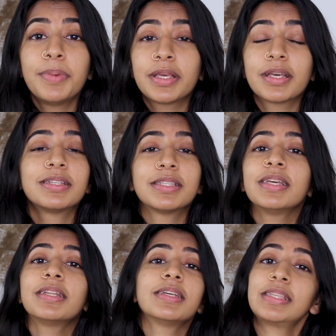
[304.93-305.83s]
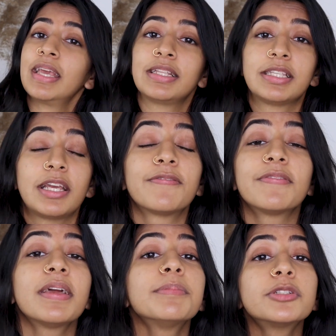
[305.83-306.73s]
because it is
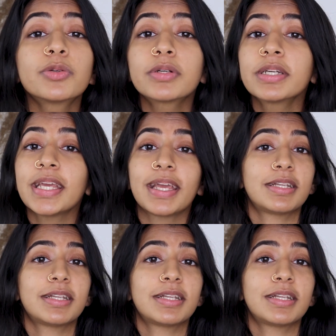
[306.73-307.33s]
anti-inflammatory,